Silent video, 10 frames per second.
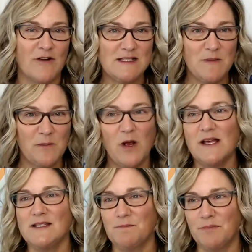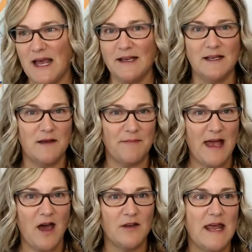I raised my price blank
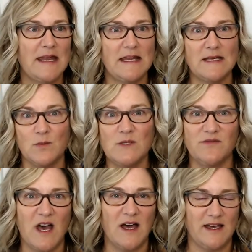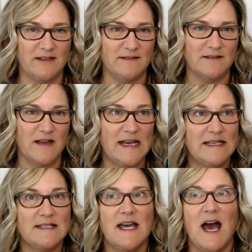amount and it was fine. I
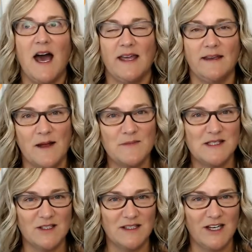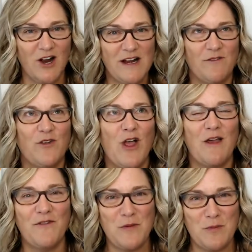didn't die. I'm still here. I didn't
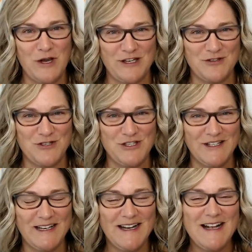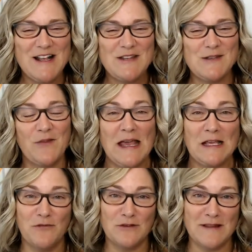fall off the bridge. So
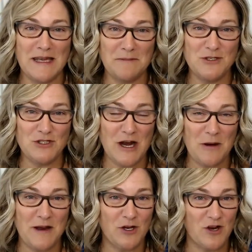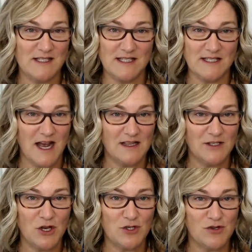thank you for letting me share my crazy
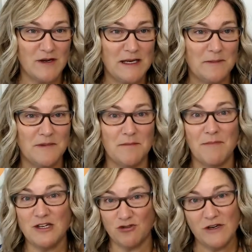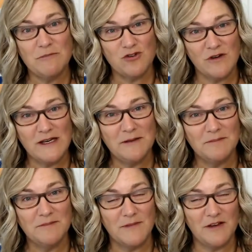Tylenol dream, my
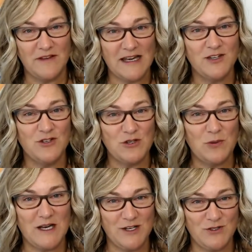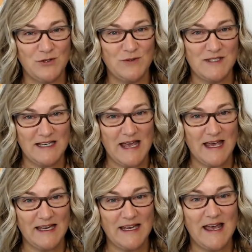dream of getting to do what I do
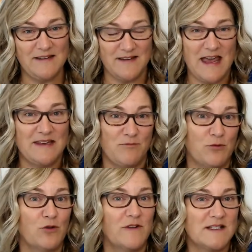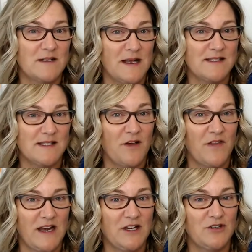today and proving to
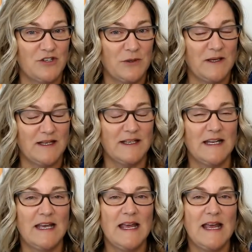myself that I could do it.